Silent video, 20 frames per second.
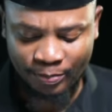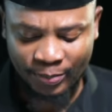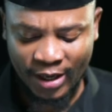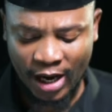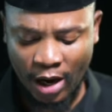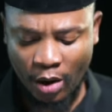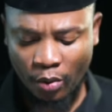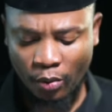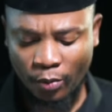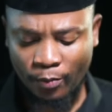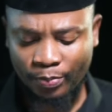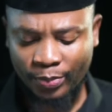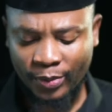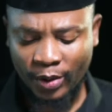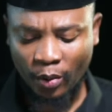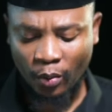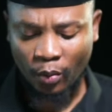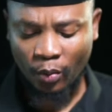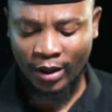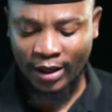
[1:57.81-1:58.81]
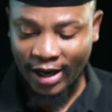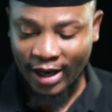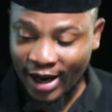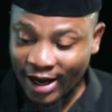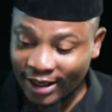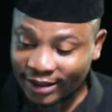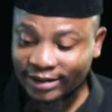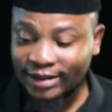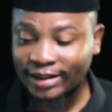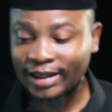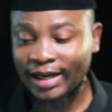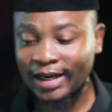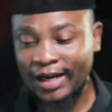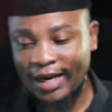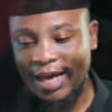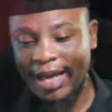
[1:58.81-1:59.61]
Now, when Ezra